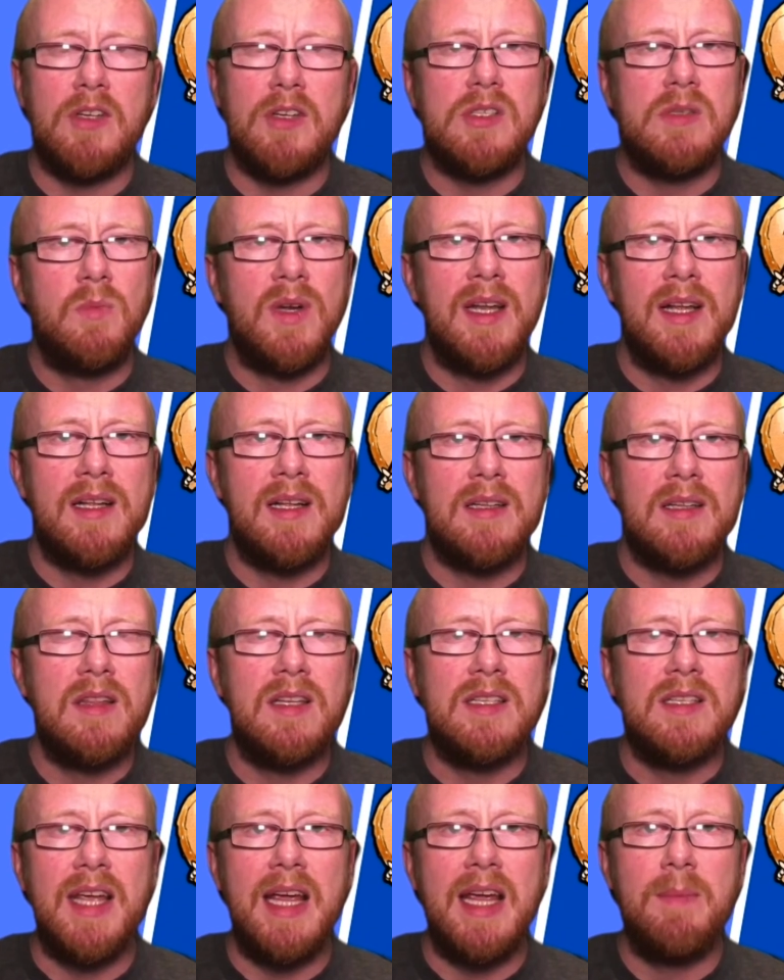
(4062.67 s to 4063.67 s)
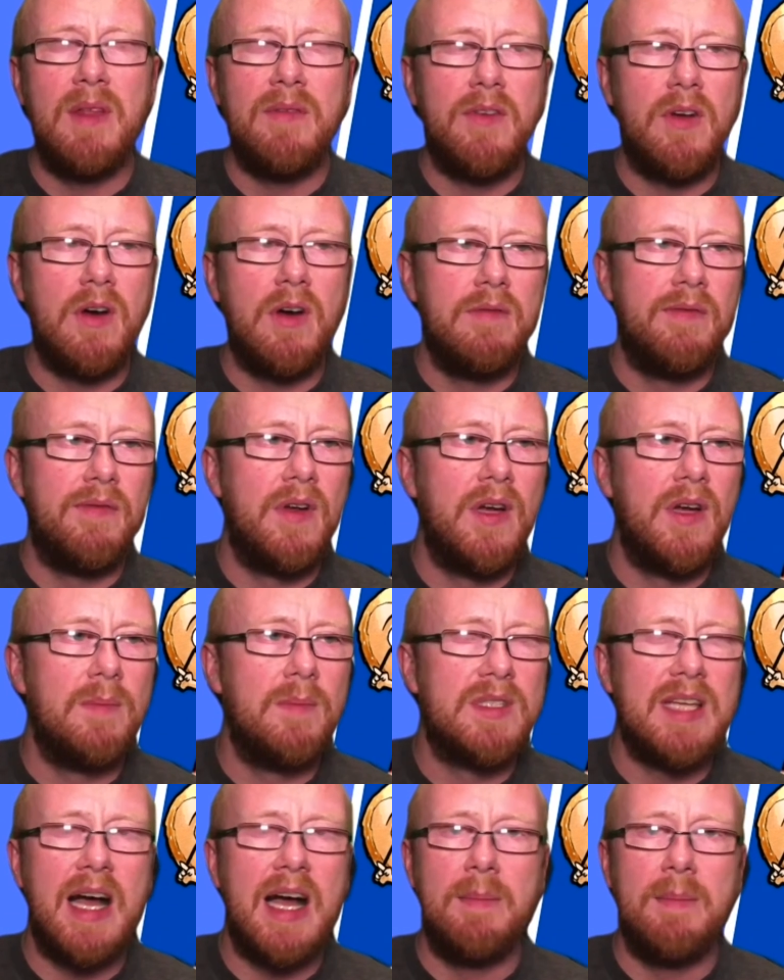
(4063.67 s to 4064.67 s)
someone else on the team that confirmed
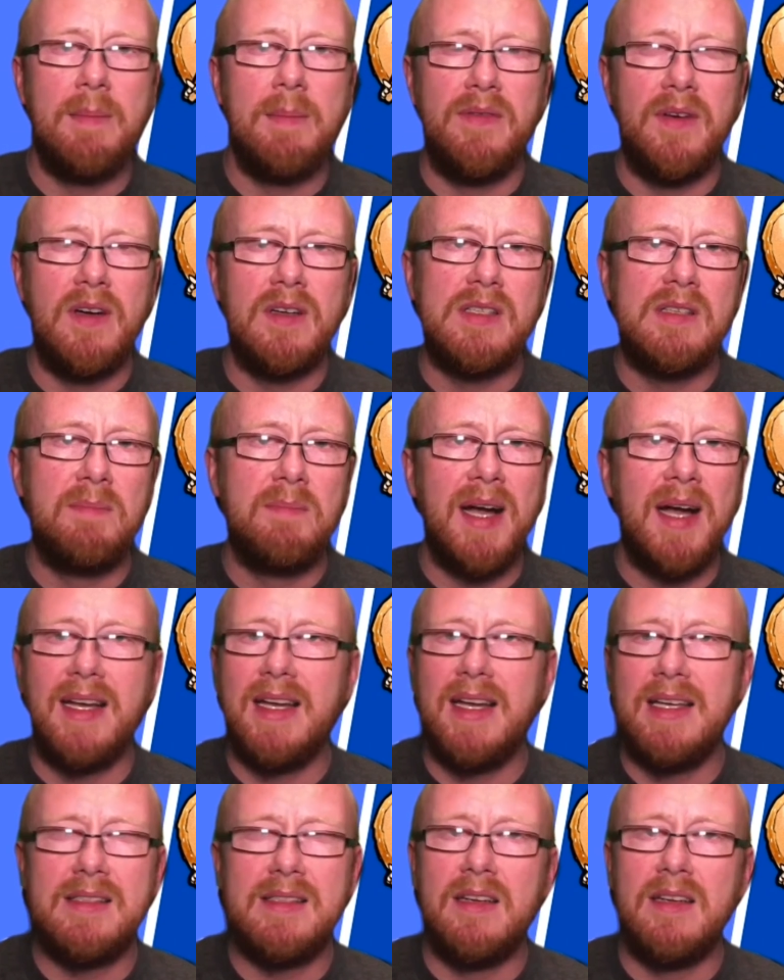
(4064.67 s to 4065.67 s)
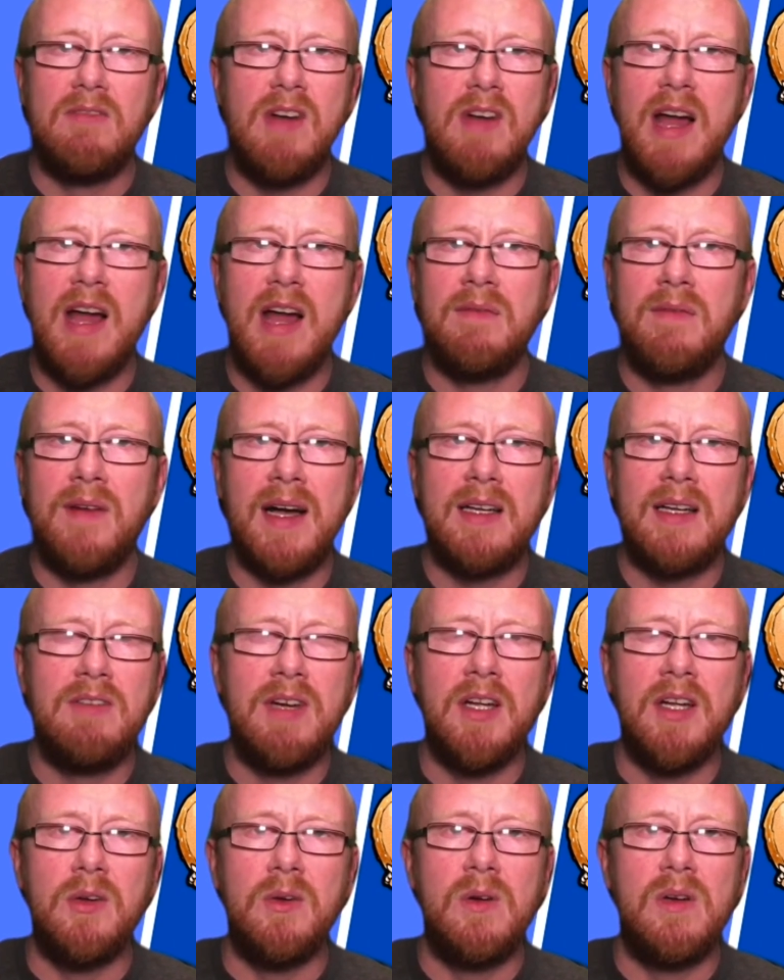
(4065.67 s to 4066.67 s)
time the first byte isn't a ranking factor in
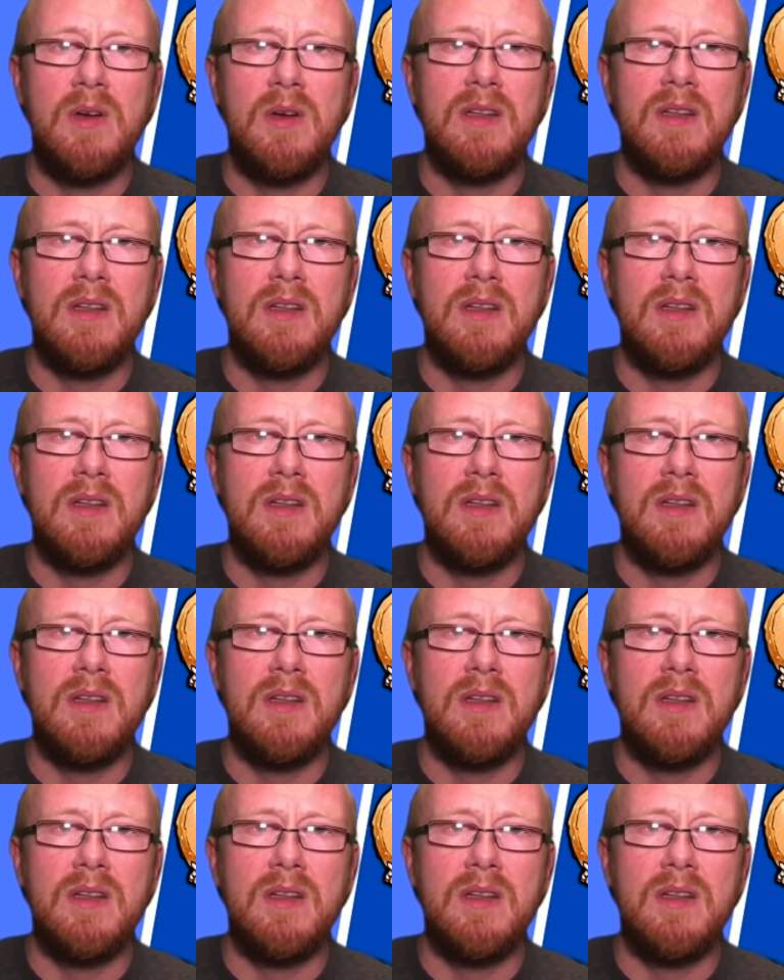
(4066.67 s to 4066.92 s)
Google.